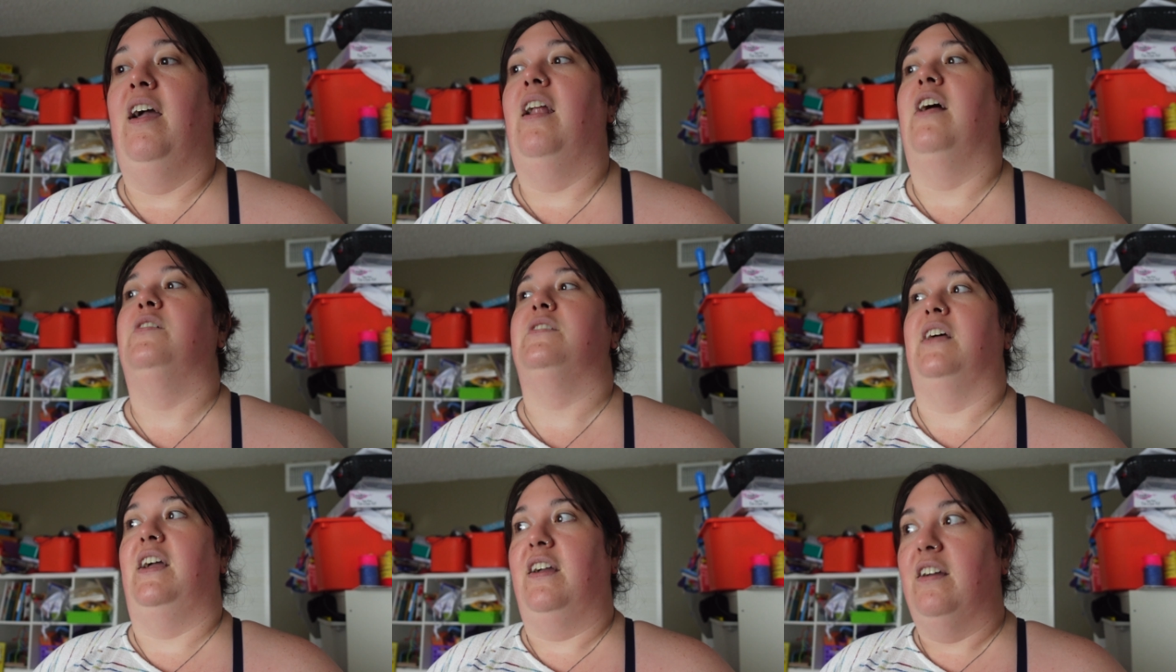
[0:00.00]
And I was
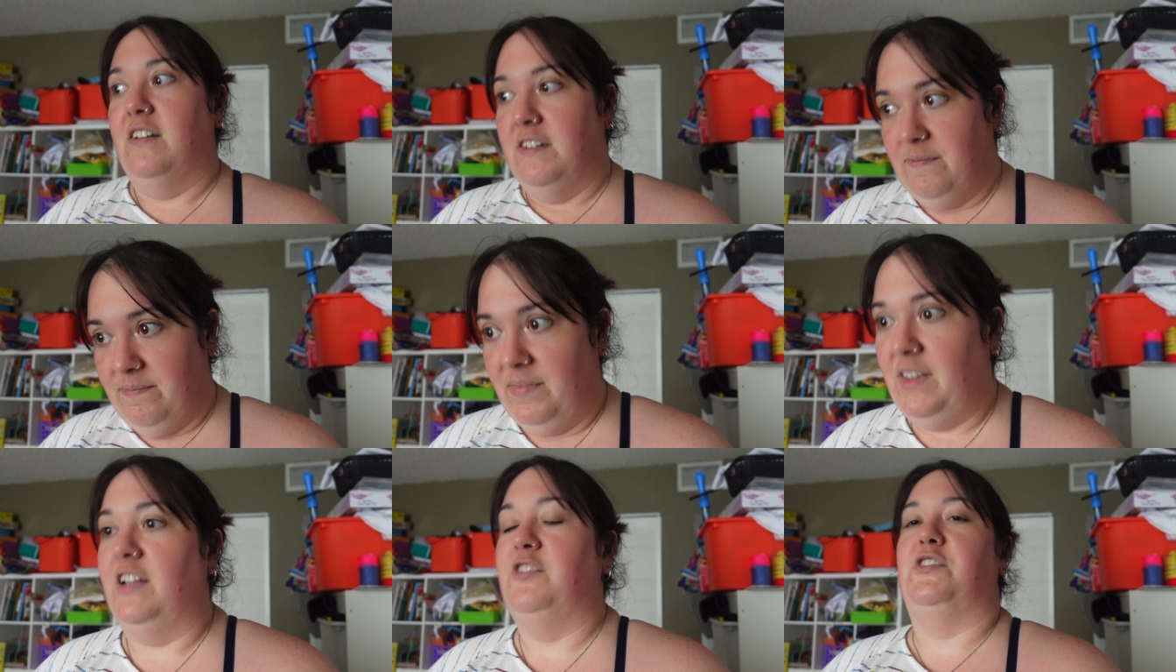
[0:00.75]
like,
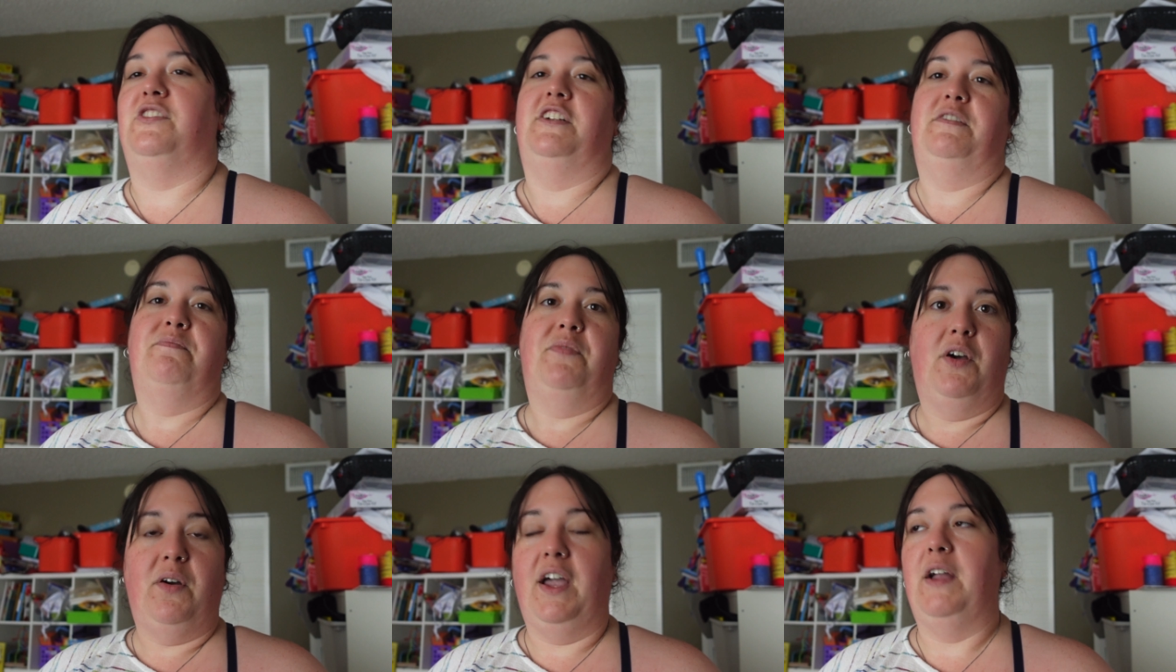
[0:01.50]
interesting.
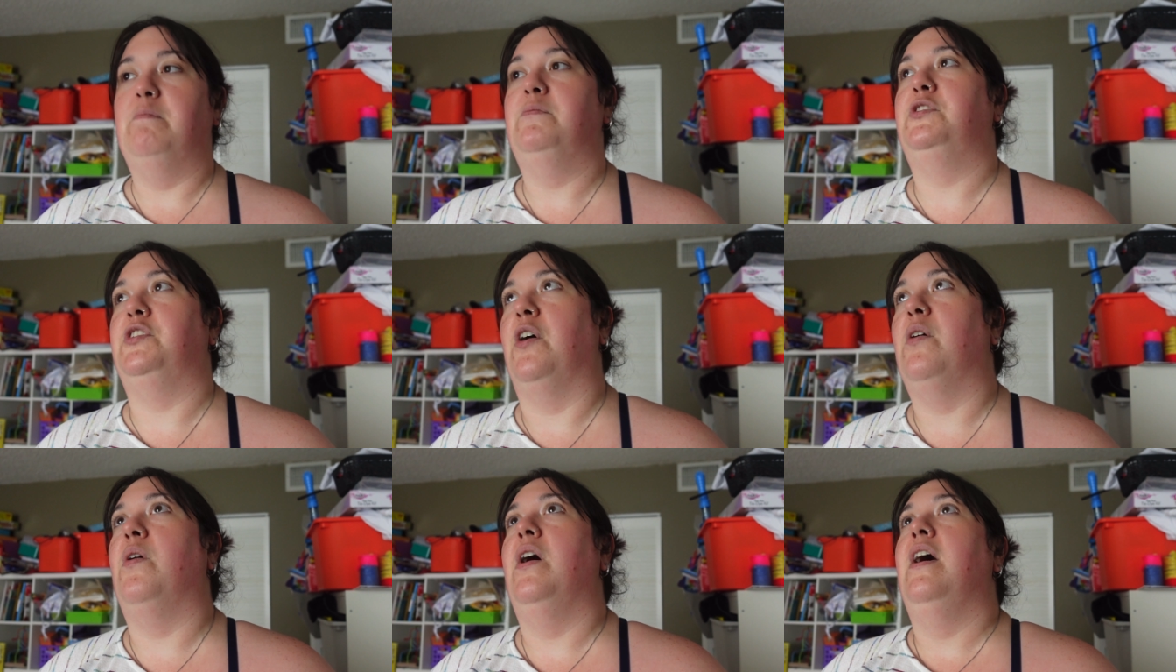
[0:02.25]
Okay,
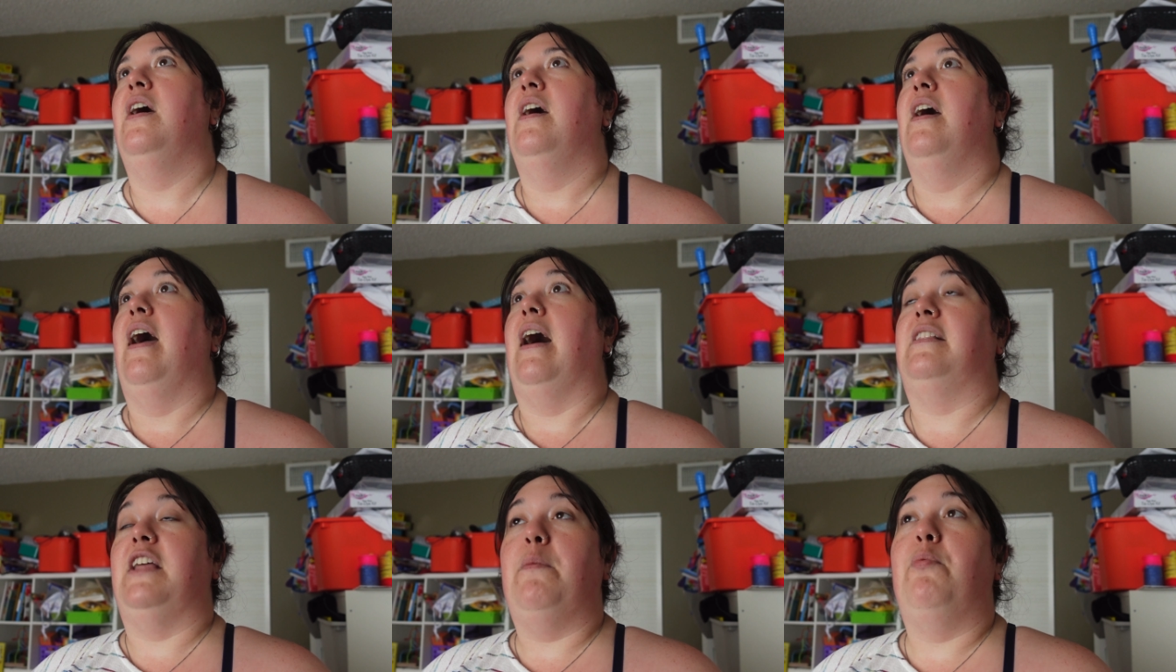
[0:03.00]
so
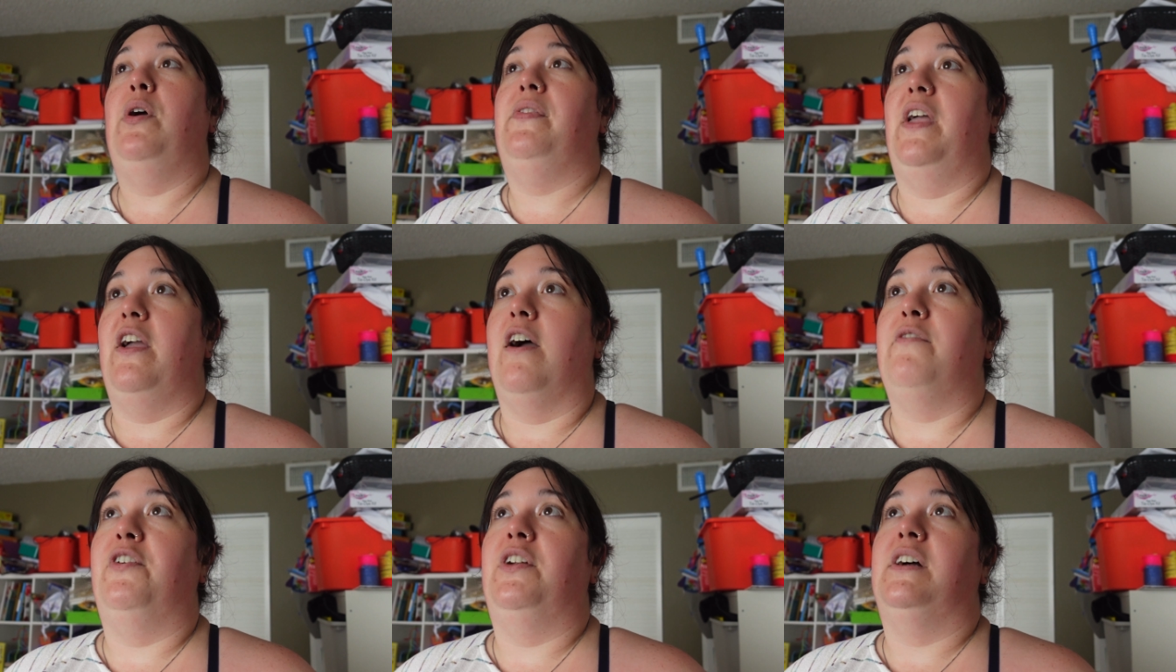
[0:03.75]
at that point, they
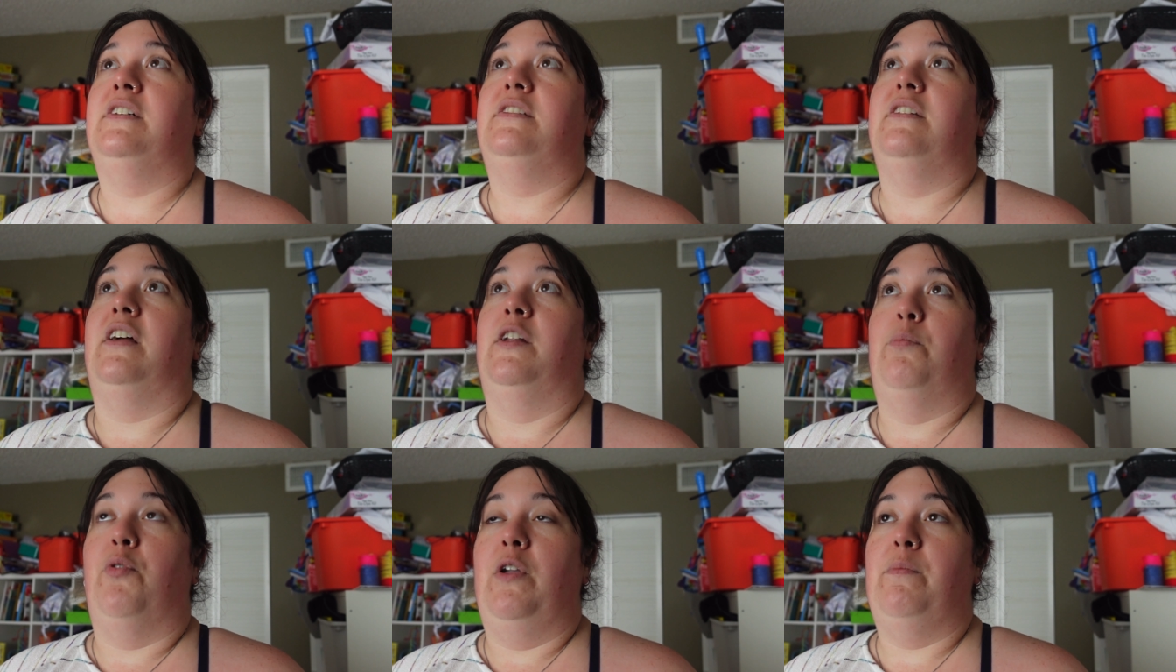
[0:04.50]
offered us an
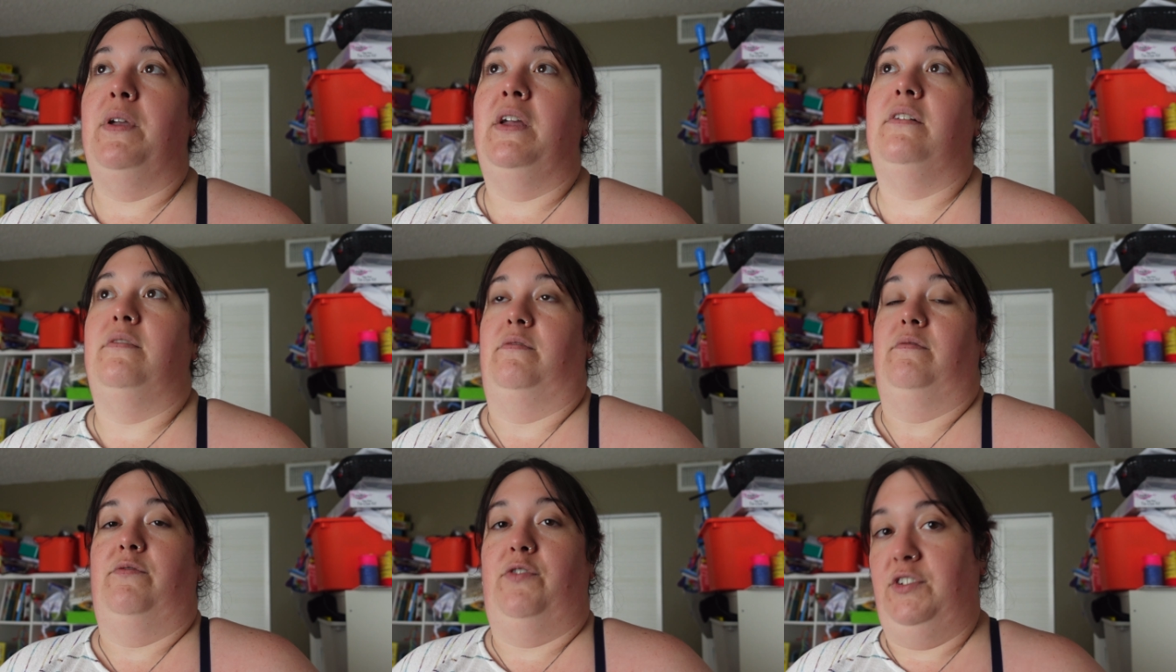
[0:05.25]
appointment
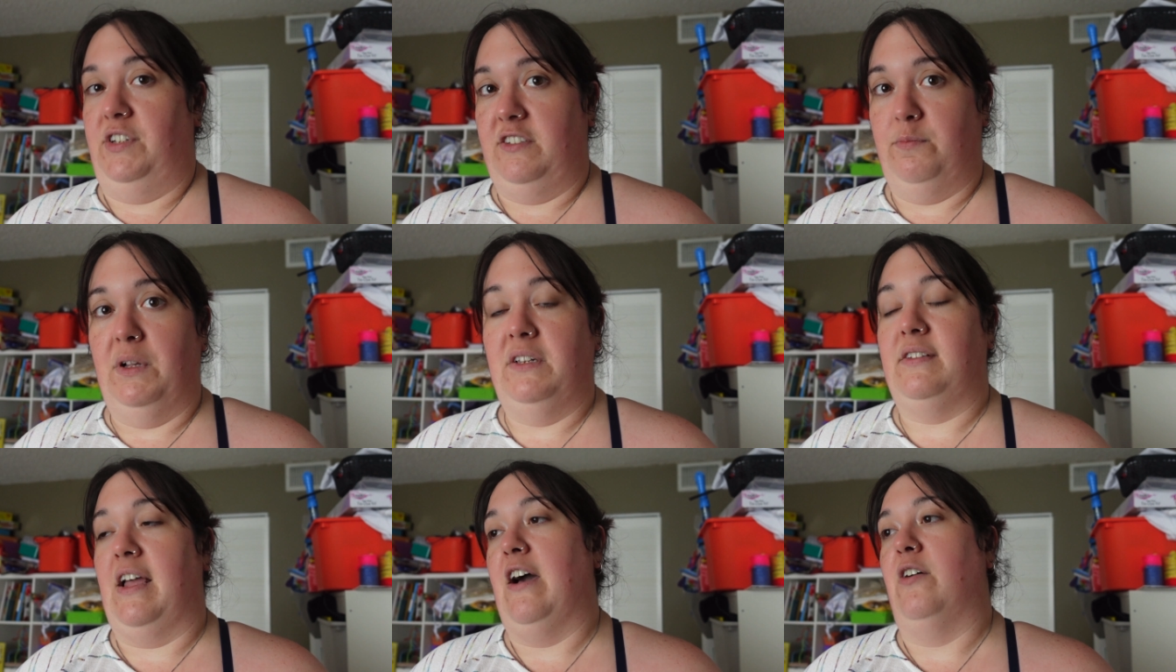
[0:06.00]
for six
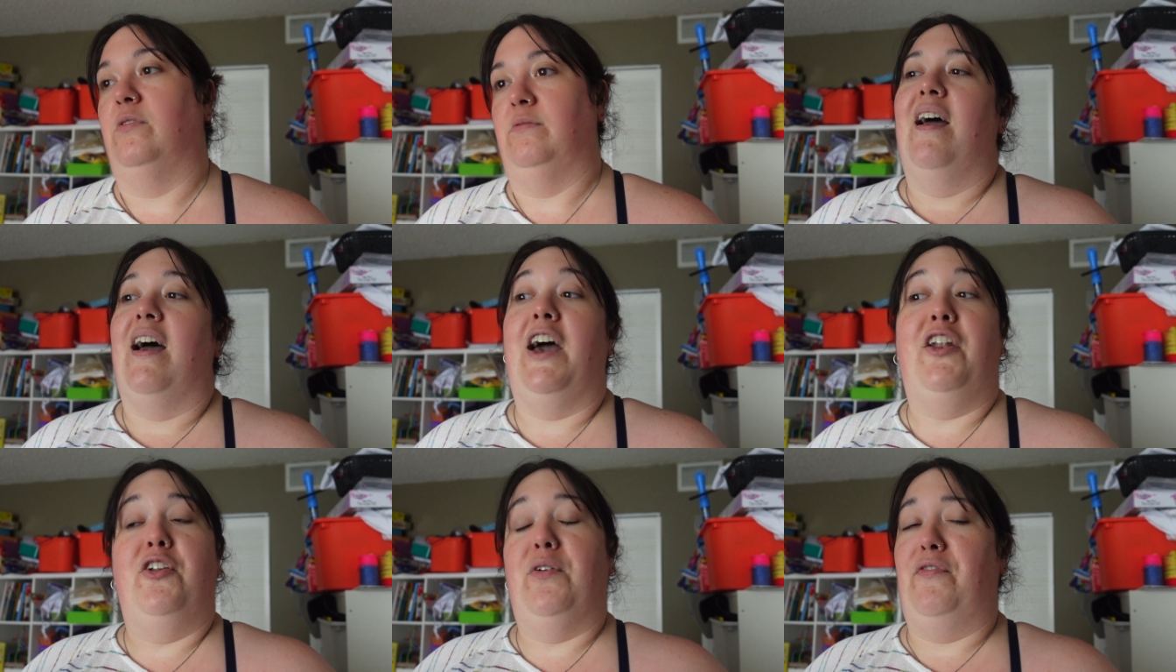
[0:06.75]
months out. I
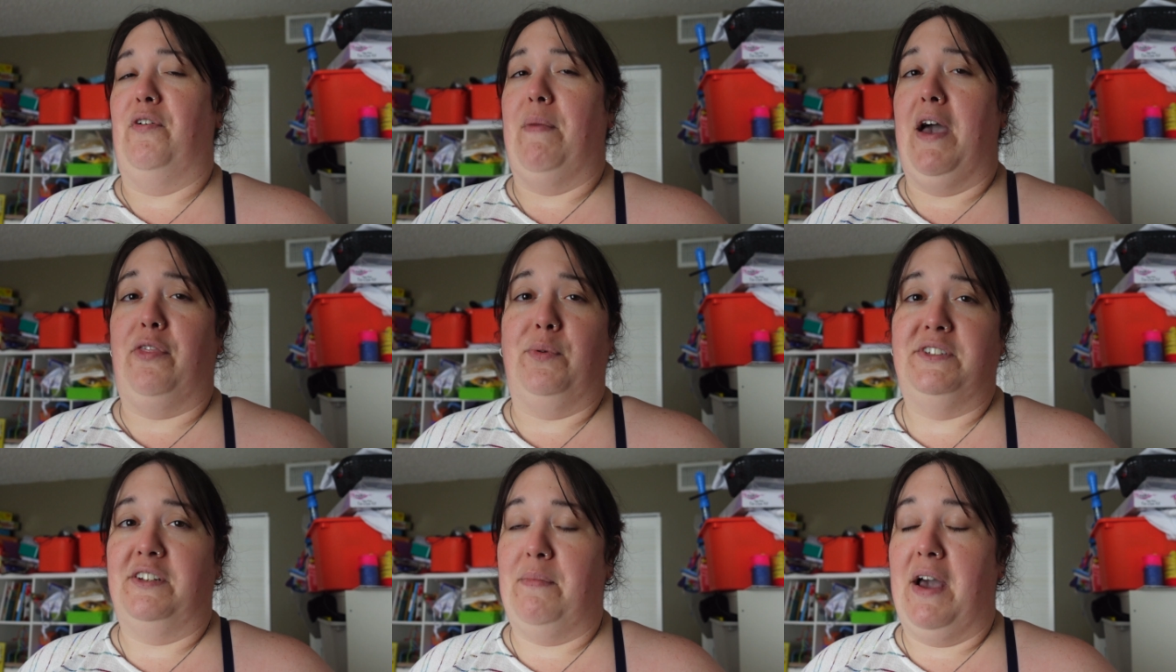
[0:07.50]
don't know if the math
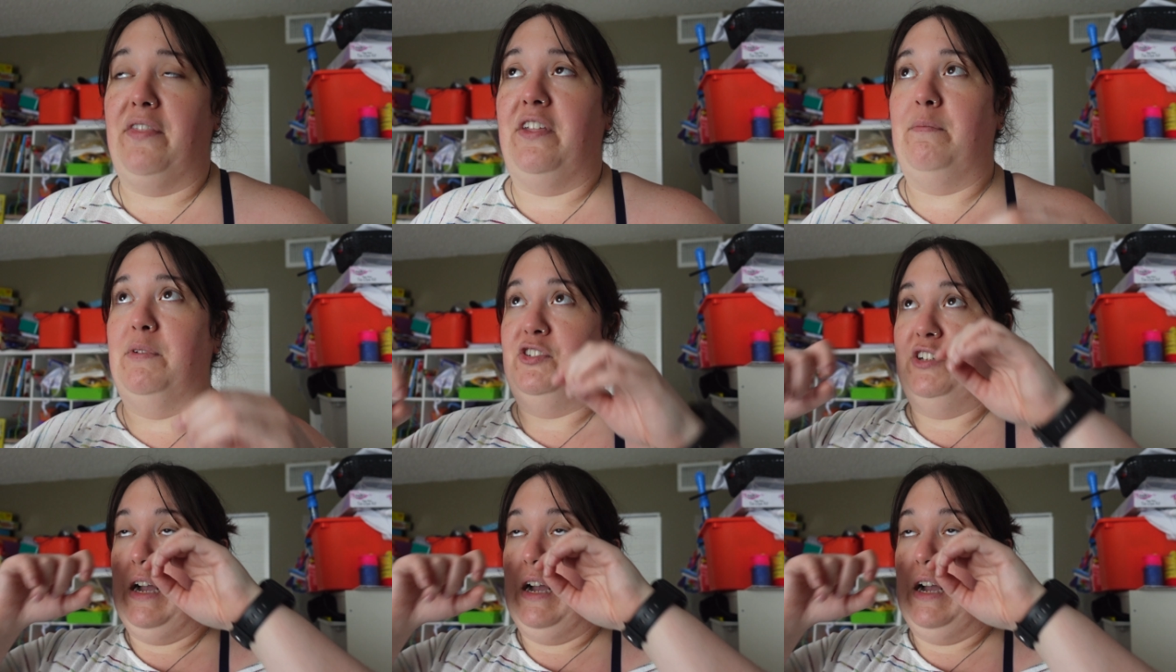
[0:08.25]
wasn't mathing, but she